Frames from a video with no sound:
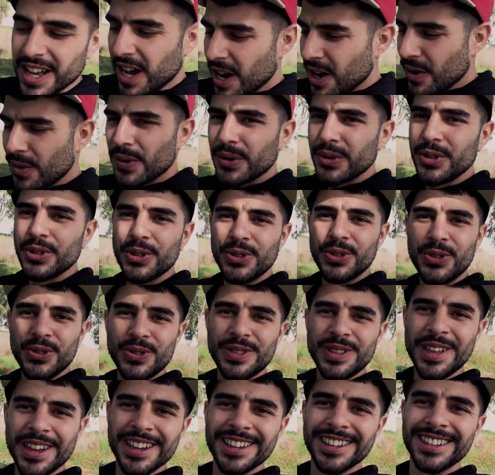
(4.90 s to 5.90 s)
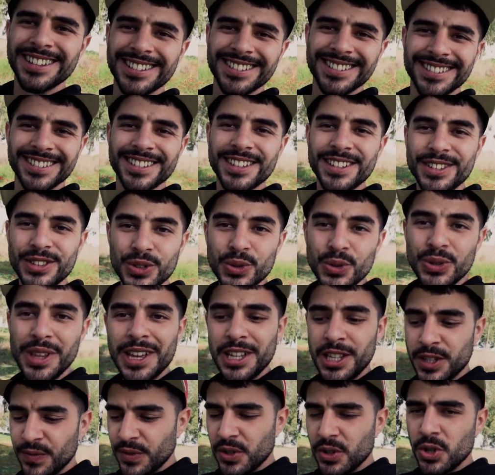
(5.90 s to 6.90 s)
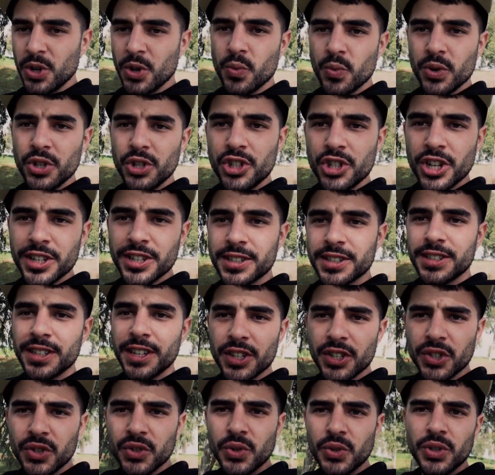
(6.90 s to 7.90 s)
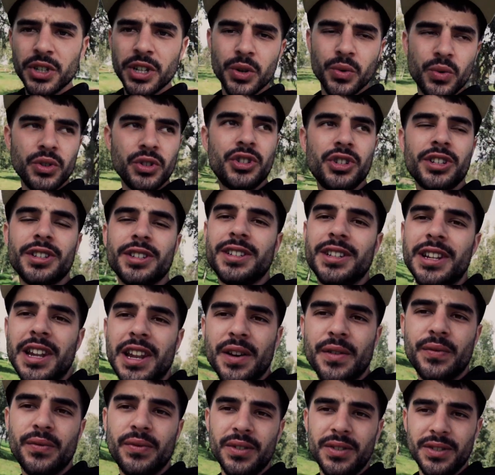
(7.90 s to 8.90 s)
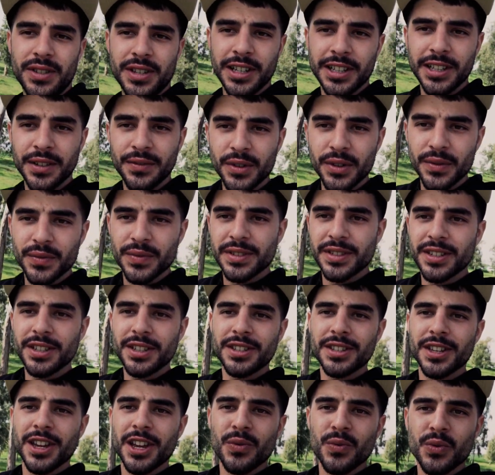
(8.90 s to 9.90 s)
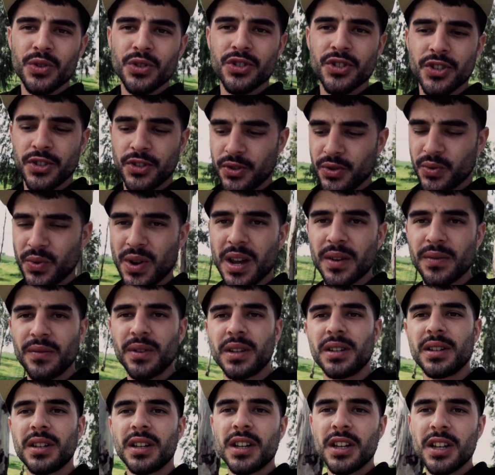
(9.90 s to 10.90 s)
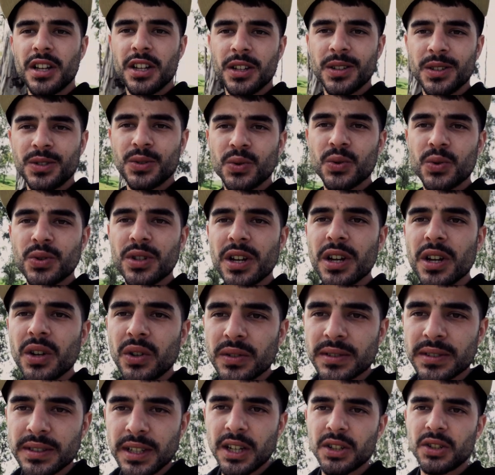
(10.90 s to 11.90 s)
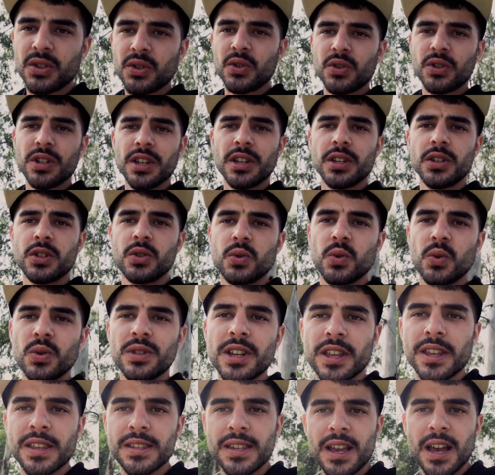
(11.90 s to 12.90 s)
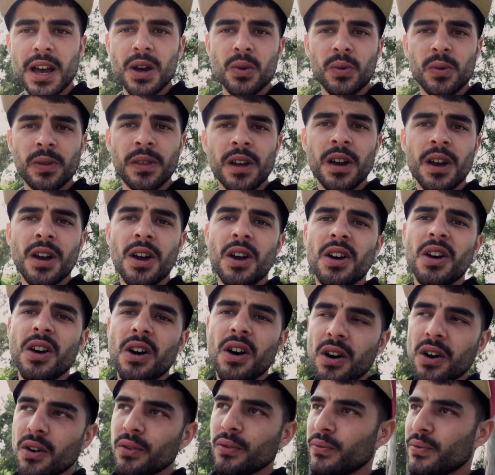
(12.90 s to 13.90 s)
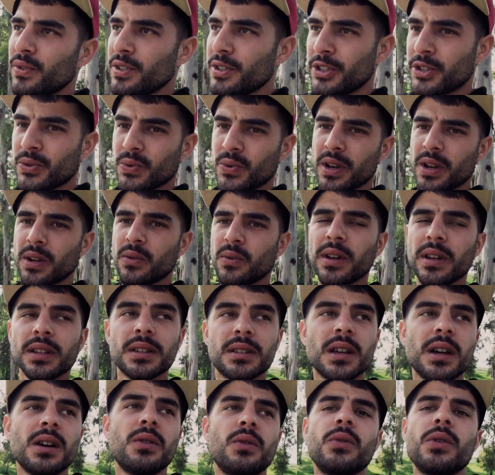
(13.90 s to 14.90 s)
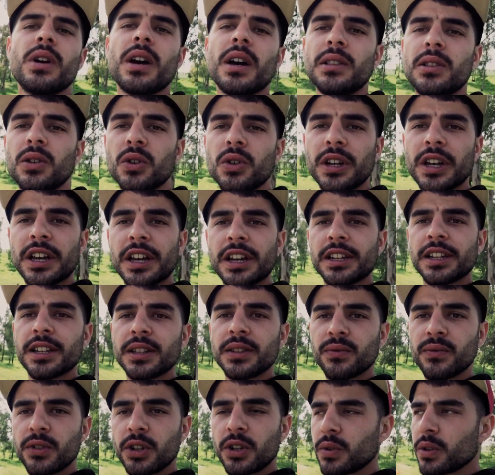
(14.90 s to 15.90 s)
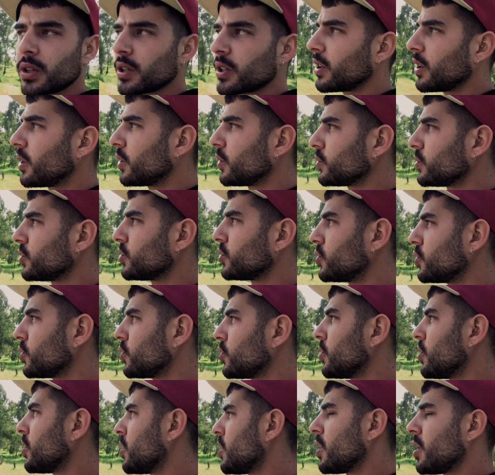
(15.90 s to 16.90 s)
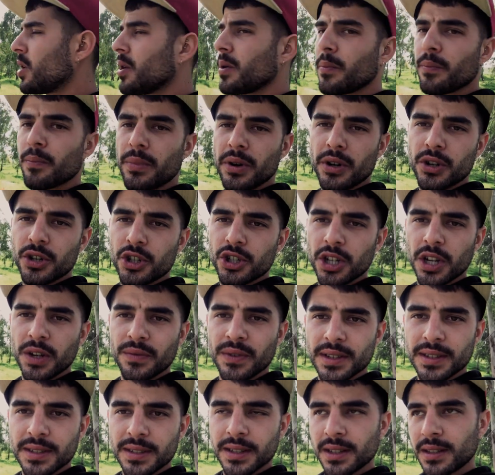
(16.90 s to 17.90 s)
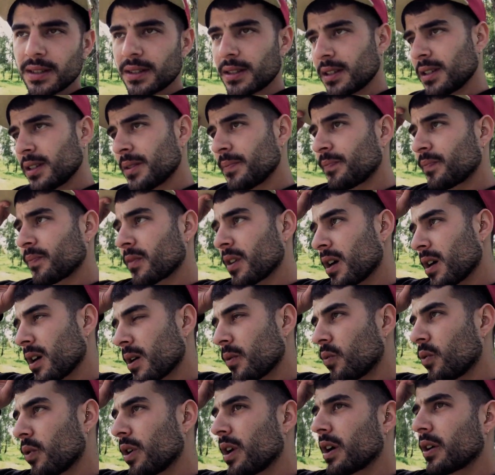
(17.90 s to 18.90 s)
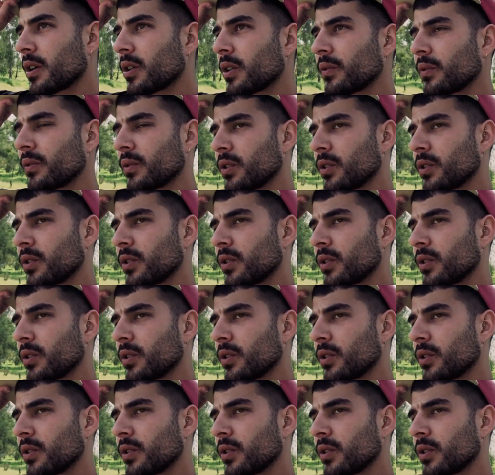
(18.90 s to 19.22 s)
How are you today? In today's video, yesterday we just left Tel Aviv city and we're just driving today on Saturday to the south of Israel. Right now we are located very close to Beersheba city and we are